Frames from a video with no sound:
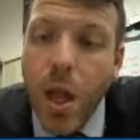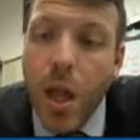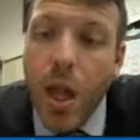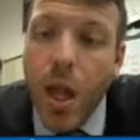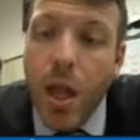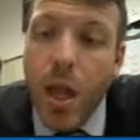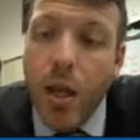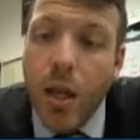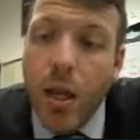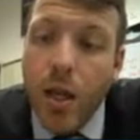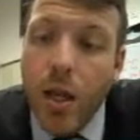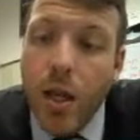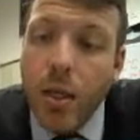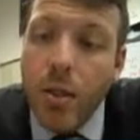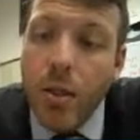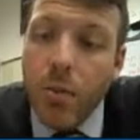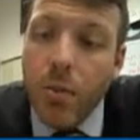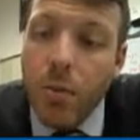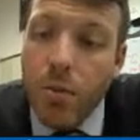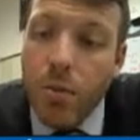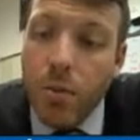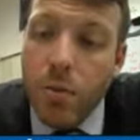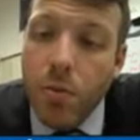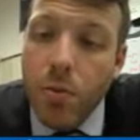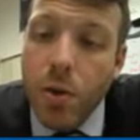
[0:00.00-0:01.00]
and this
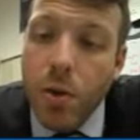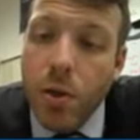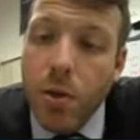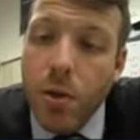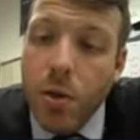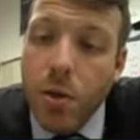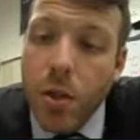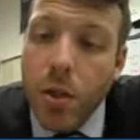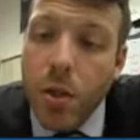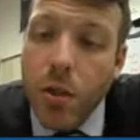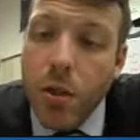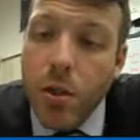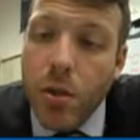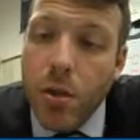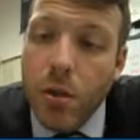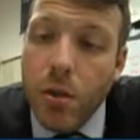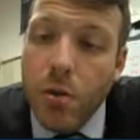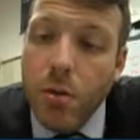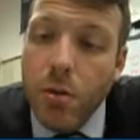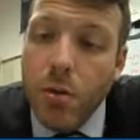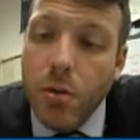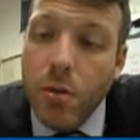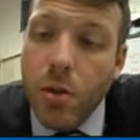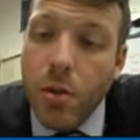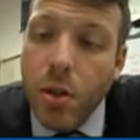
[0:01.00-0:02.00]
reduces
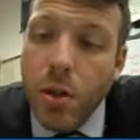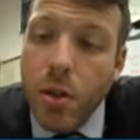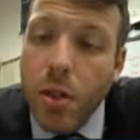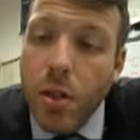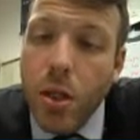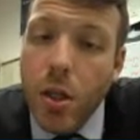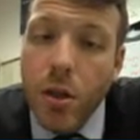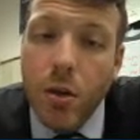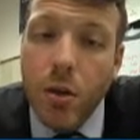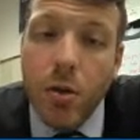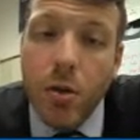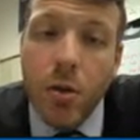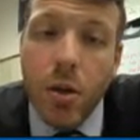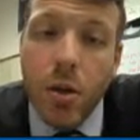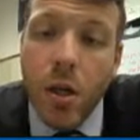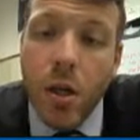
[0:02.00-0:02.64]
to 2.